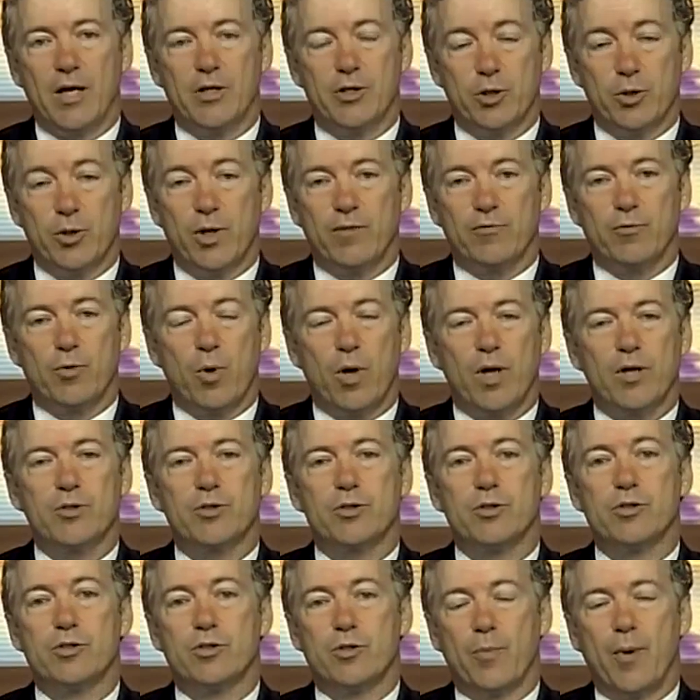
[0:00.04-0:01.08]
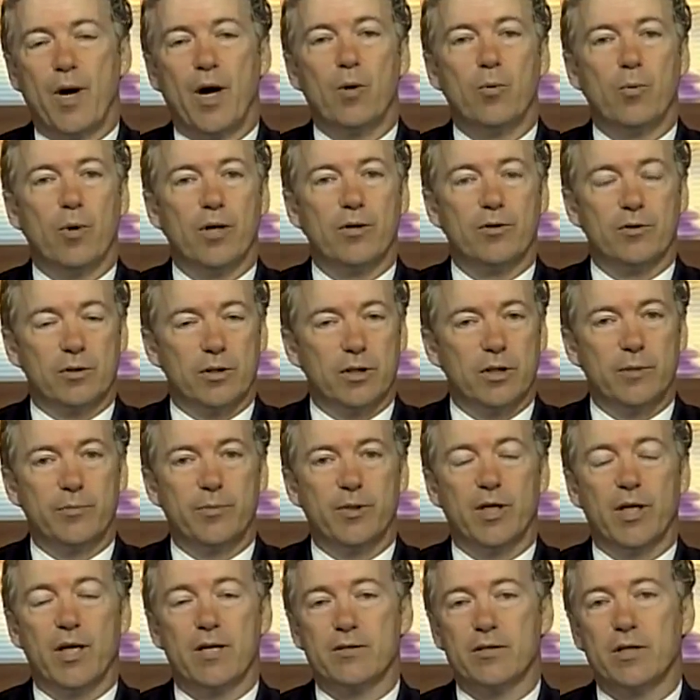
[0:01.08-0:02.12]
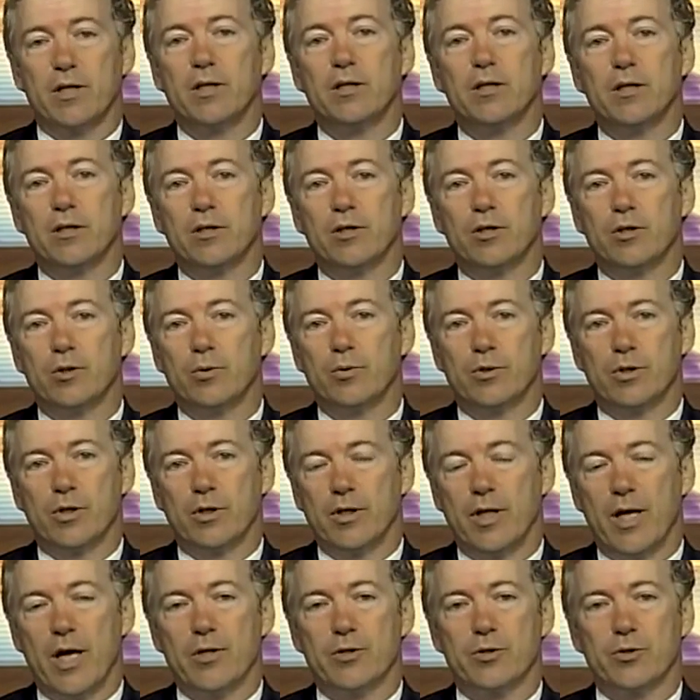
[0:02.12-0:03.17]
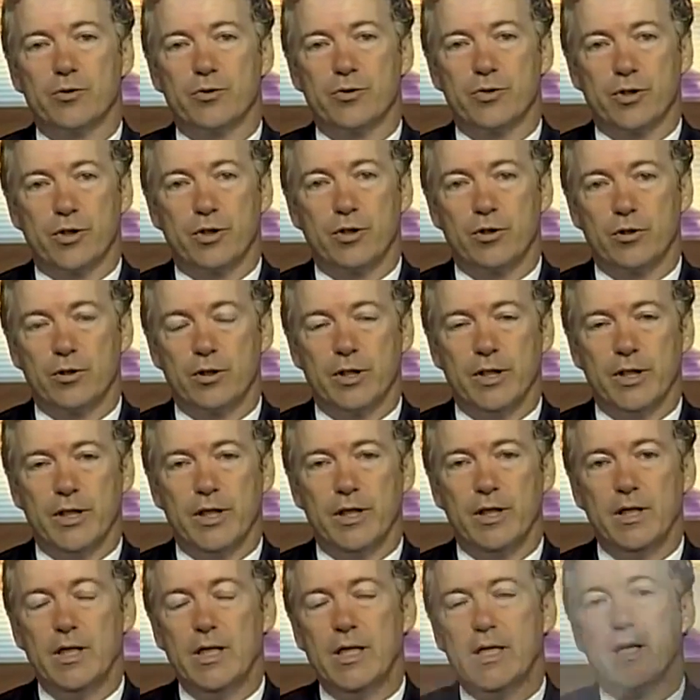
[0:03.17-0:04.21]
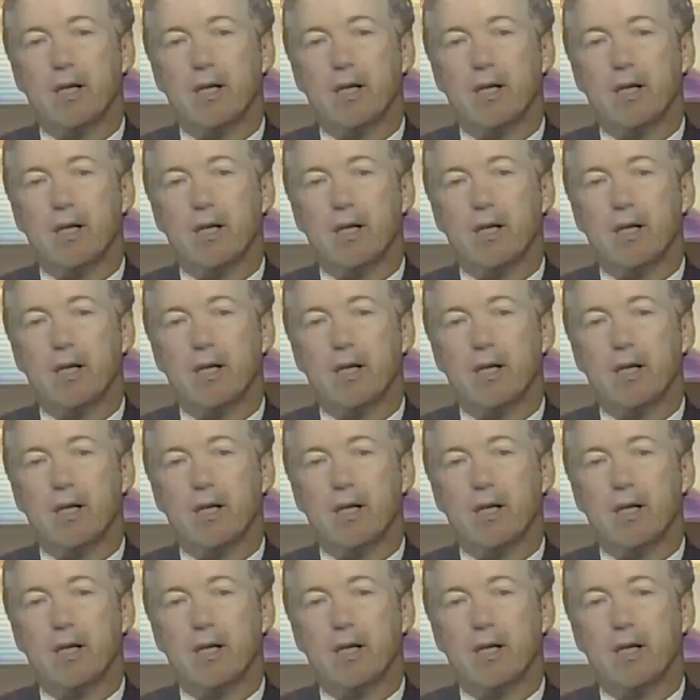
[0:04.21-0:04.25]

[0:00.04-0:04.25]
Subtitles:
I do have questions about whether Libya has anything to do with our national security,